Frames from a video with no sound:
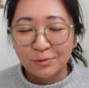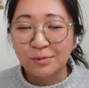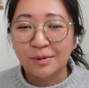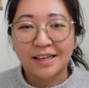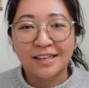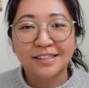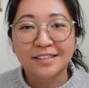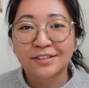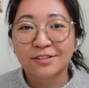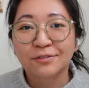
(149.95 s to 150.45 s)

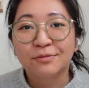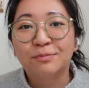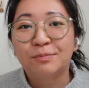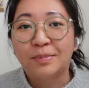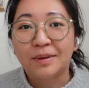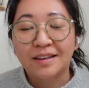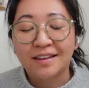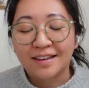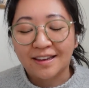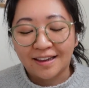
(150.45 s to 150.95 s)
ways of
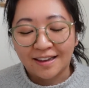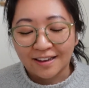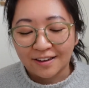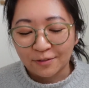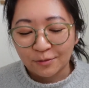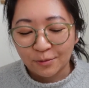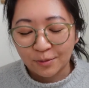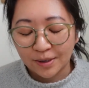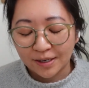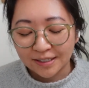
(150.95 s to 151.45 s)

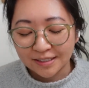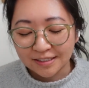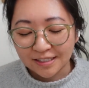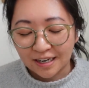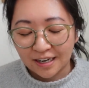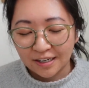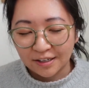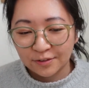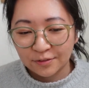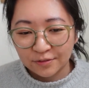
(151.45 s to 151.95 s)
being where it's
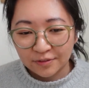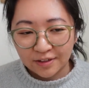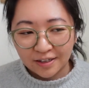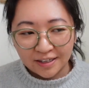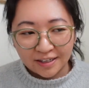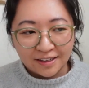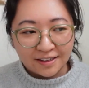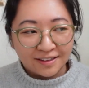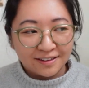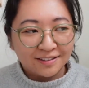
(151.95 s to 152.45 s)
kind of
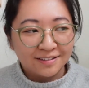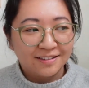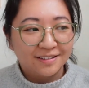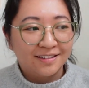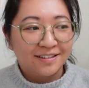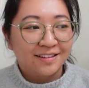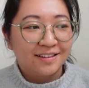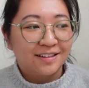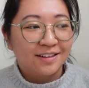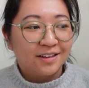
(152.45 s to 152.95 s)
like
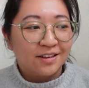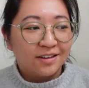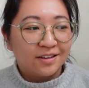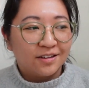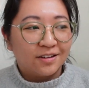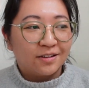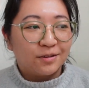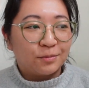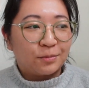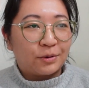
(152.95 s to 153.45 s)

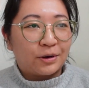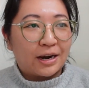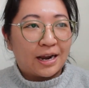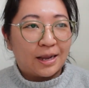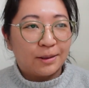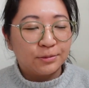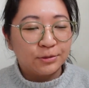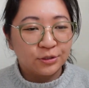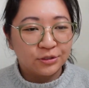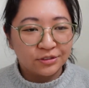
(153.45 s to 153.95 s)

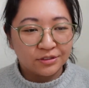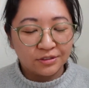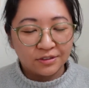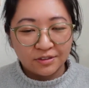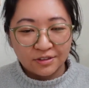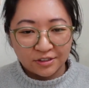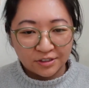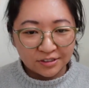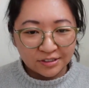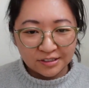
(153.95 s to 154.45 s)
perhaps
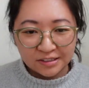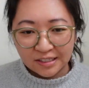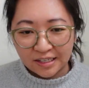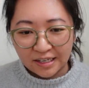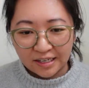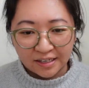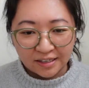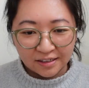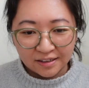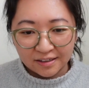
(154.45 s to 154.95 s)
there's
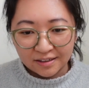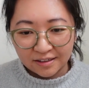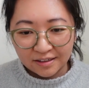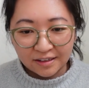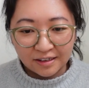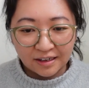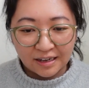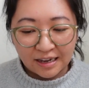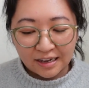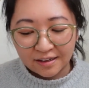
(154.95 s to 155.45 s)
like
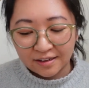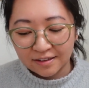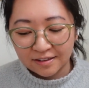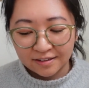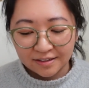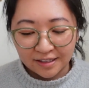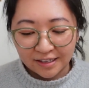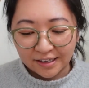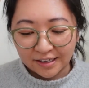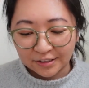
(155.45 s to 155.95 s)
uh,
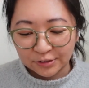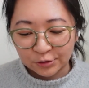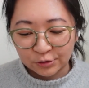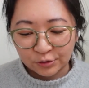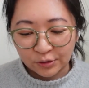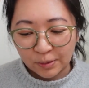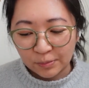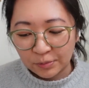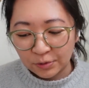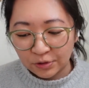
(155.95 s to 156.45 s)
like a
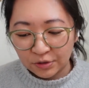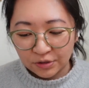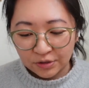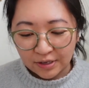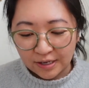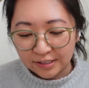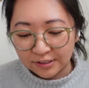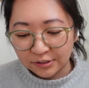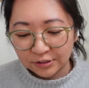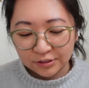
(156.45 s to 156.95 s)

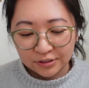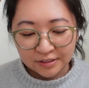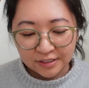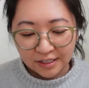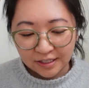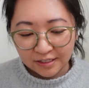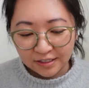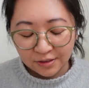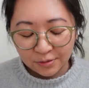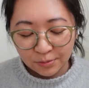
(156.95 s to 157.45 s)
trouble
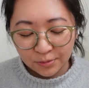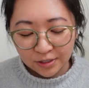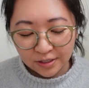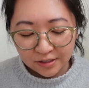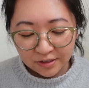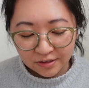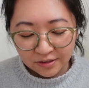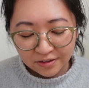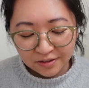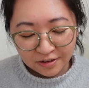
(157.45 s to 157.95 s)
understanding one
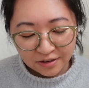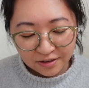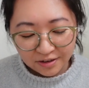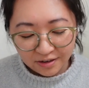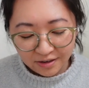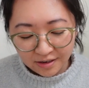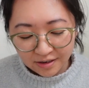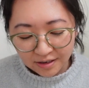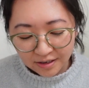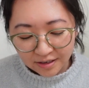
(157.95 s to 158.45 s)

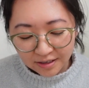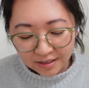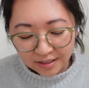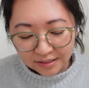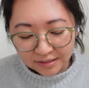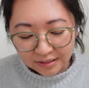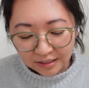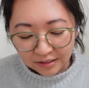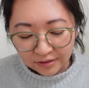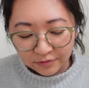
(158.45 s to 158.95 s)
another
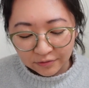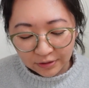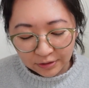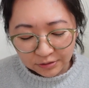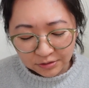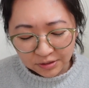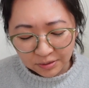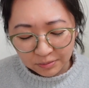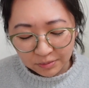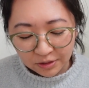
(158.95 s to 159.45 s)
is kind of how
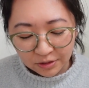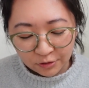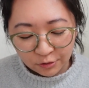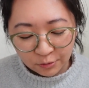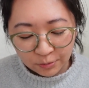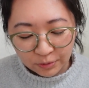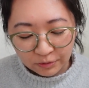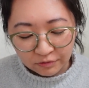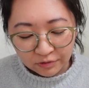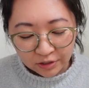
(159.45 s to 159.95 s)
it's coming
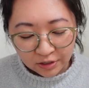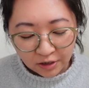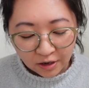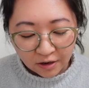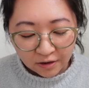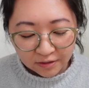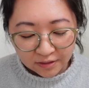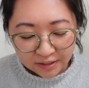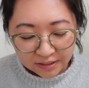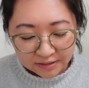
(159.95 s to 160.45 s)
through but
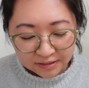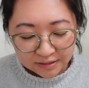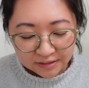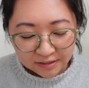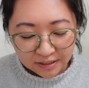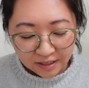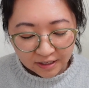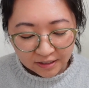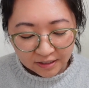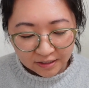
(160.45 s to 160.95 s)
regardless
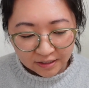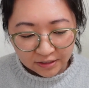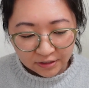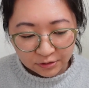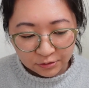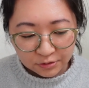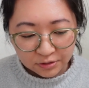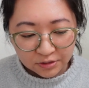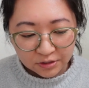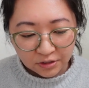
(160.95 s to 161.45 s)
it's kind of like
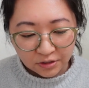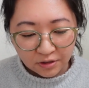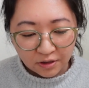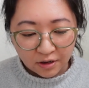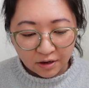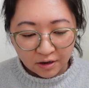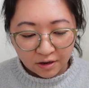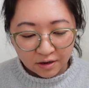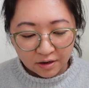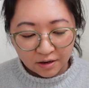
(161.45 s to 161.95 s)
you still
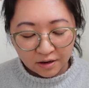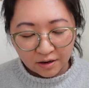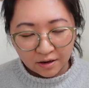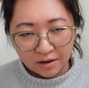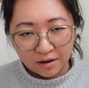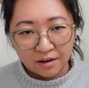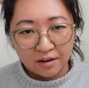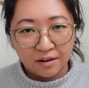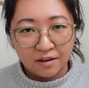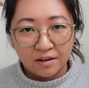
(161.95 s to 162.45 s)

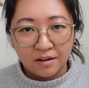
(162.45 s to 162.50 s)
are